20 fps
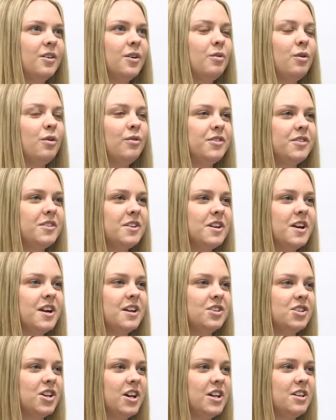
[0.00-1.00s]
So
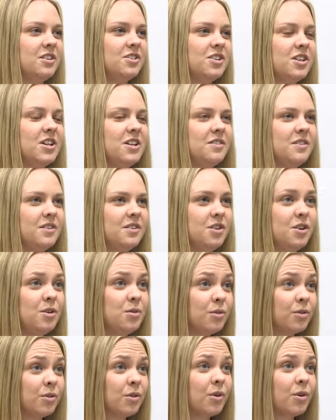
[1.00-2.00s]
obviously a change in the
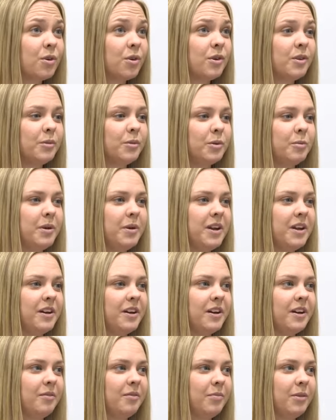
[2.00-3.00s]
new score would
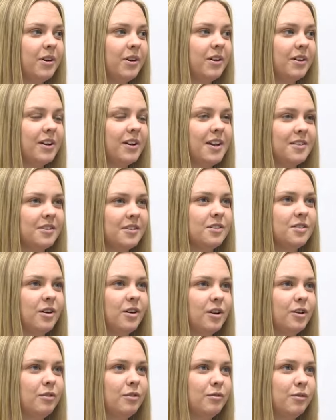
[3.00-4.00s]
be a
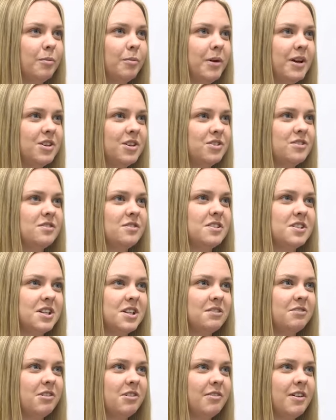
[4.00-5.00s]
classic sign of a patient
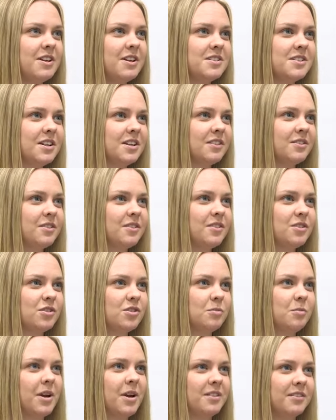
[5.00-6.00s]
deteriorating, so
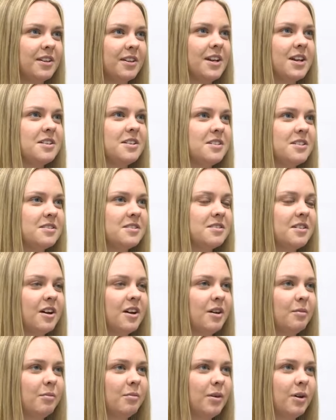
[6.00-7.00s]
this should be
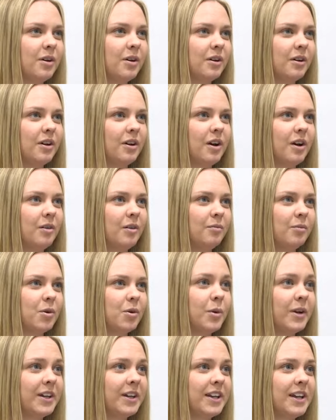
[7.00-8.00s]
escalated
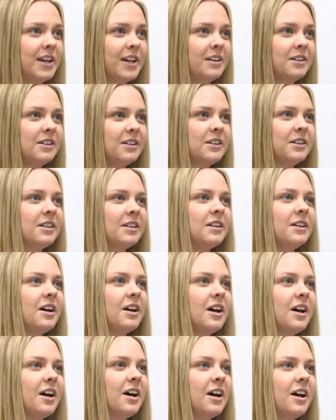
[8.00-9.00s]
quickly.
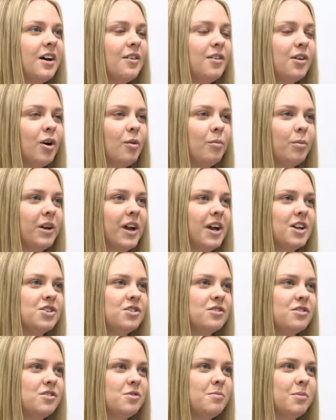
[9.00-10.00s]
Other
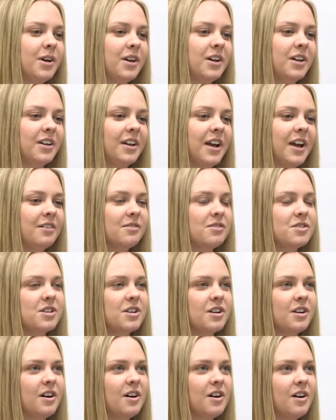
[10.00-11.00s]
complications you might
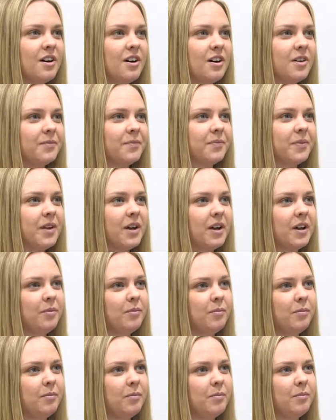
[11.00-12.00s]
encounter are
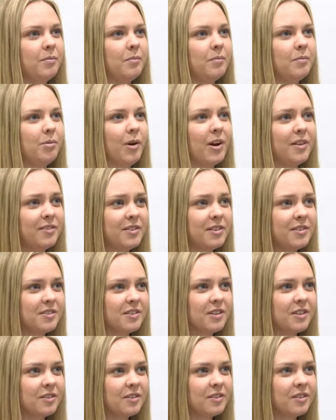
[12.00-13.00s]

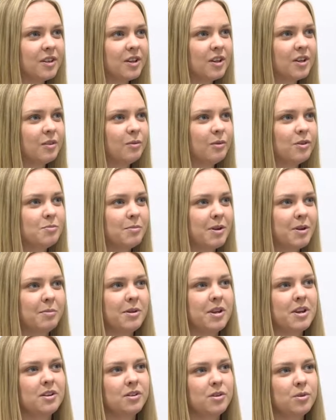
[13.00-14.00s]
breathlessness, which
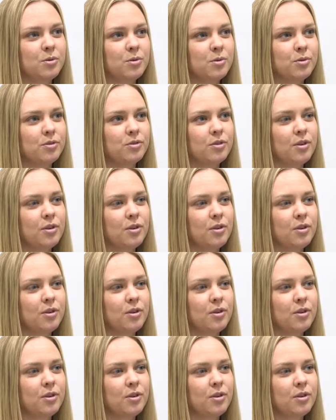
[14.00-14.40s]
might be a